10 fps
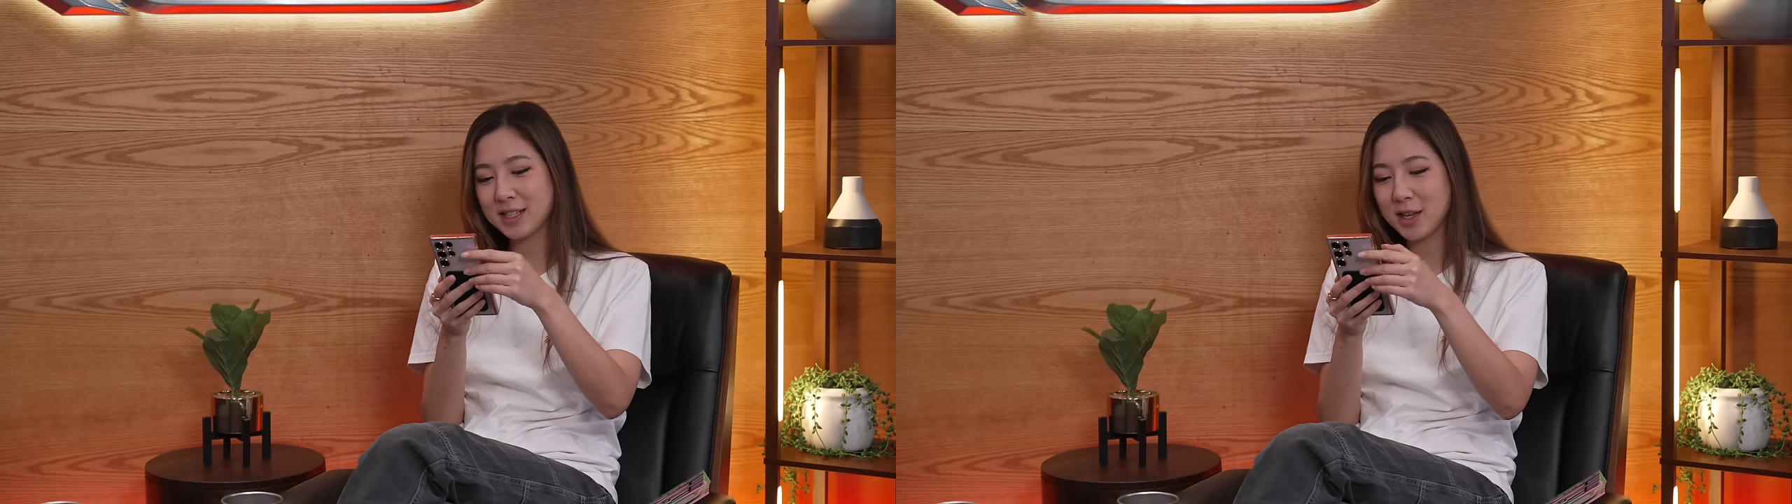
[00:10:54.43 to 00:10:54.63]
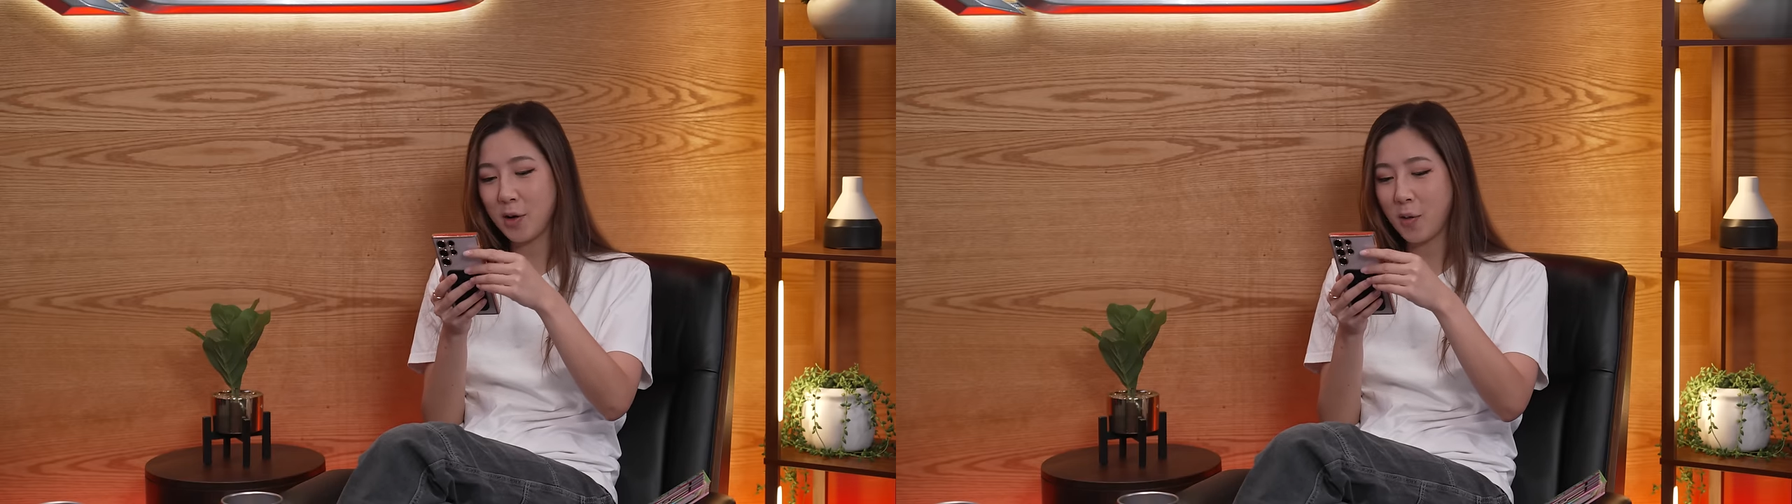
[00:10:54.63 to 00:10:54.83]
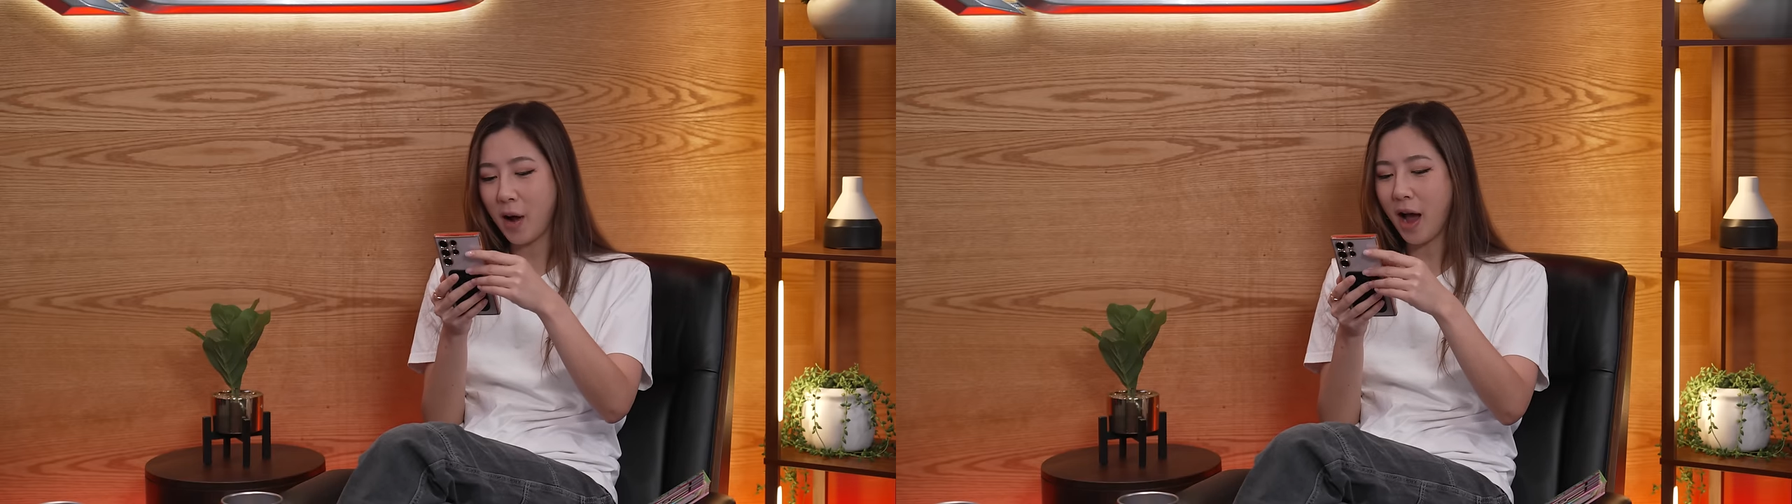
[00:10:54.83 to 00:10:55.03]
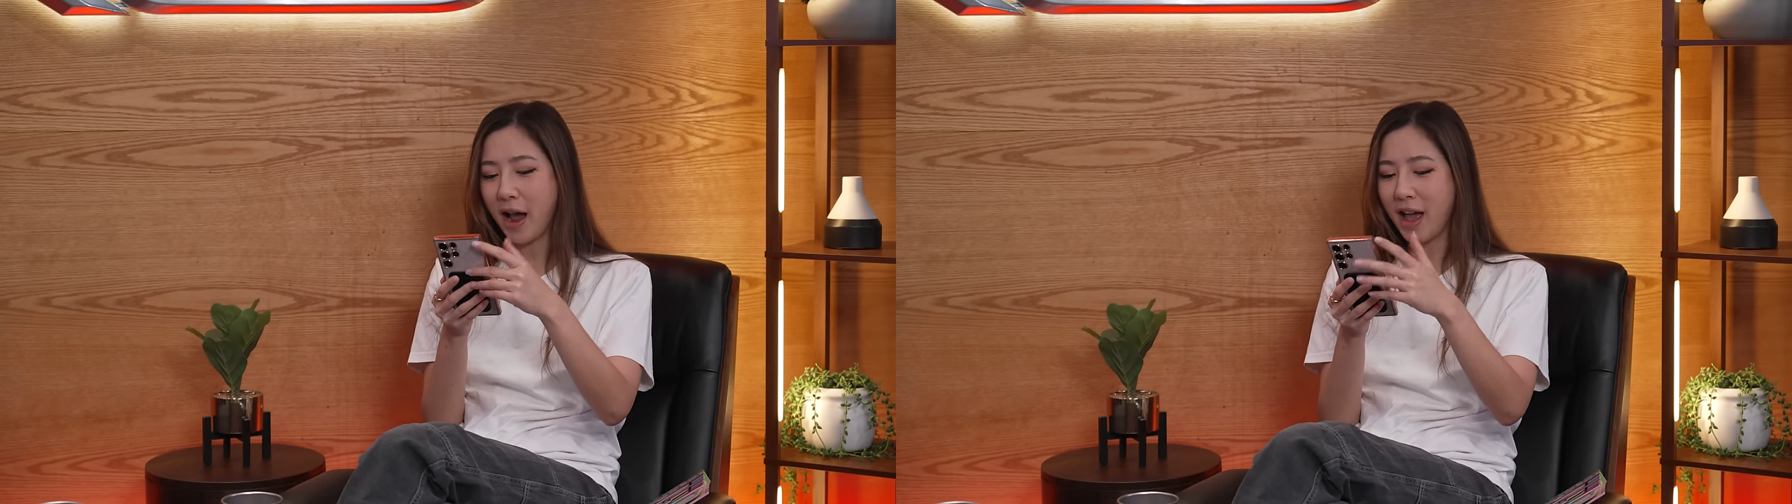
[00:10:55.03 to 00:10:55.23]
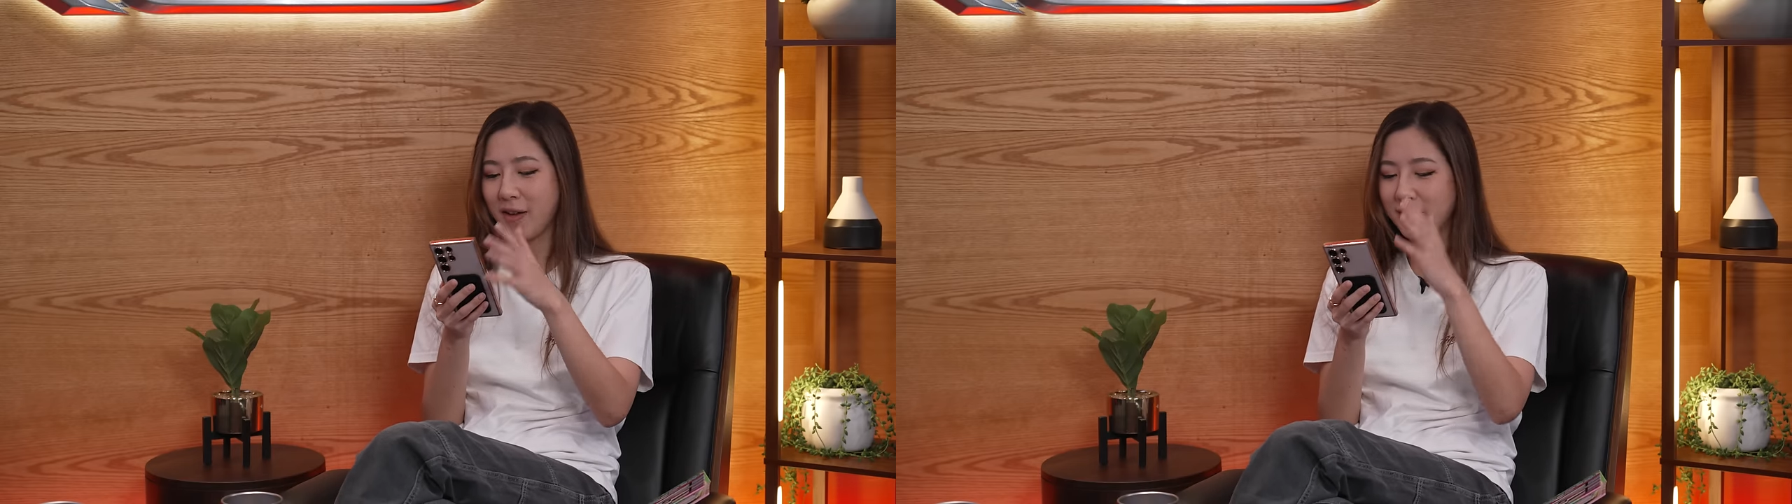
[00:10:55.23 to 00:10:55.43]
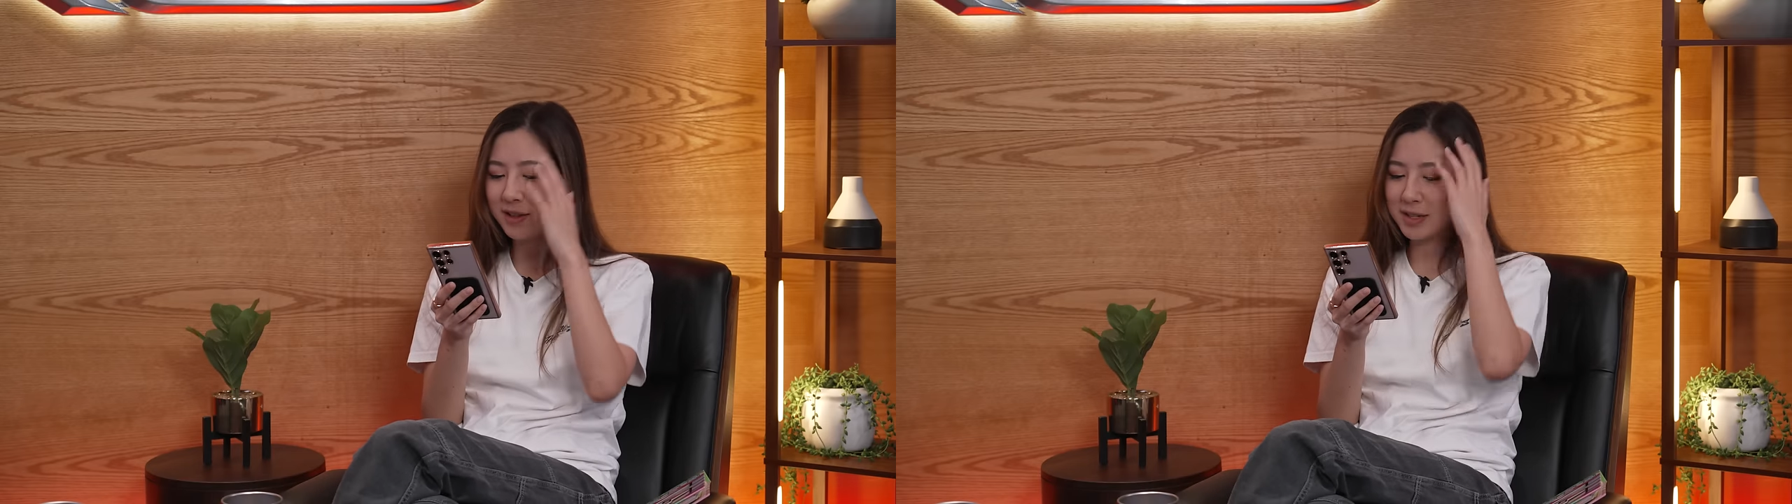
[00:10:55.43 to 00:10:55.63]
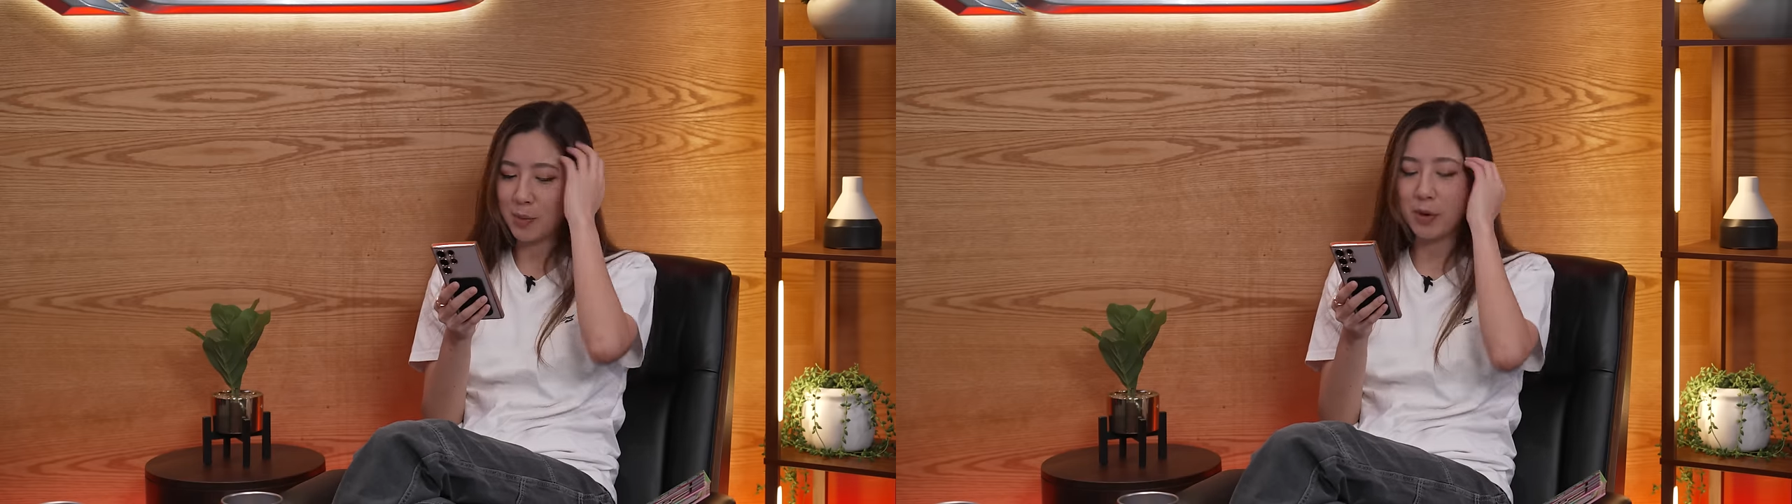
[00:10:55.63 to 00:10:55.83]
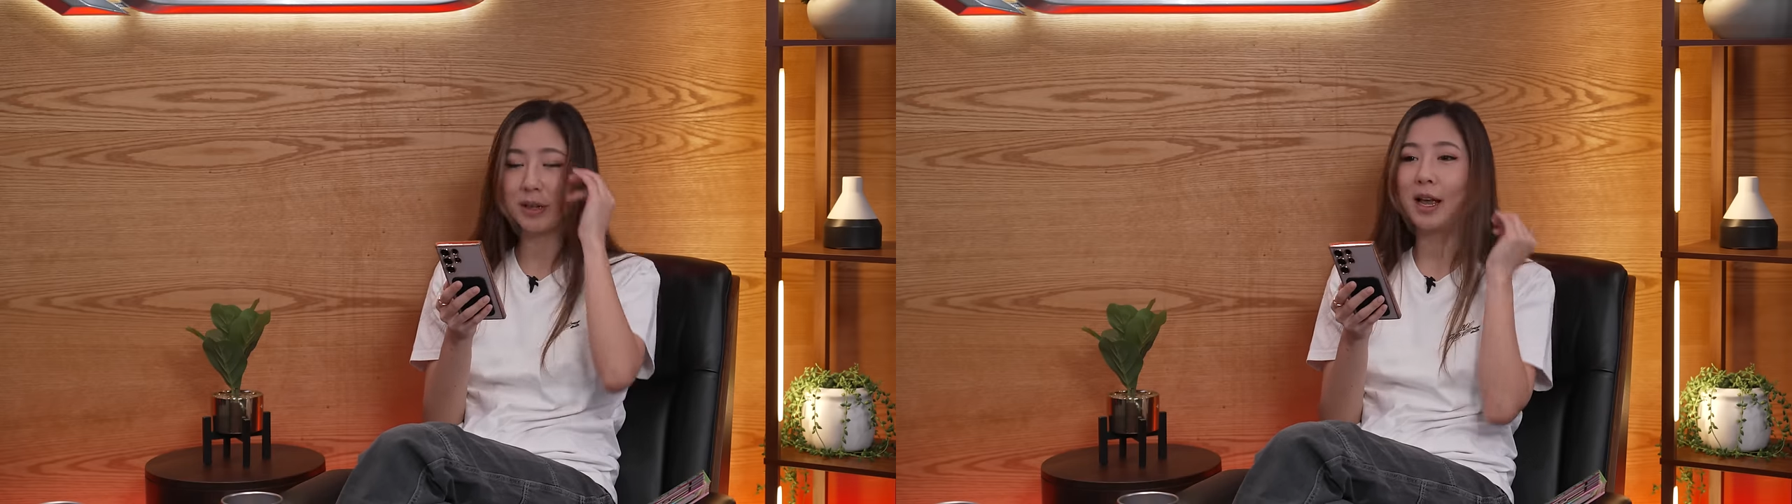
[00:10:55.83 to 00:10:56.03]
So I have someone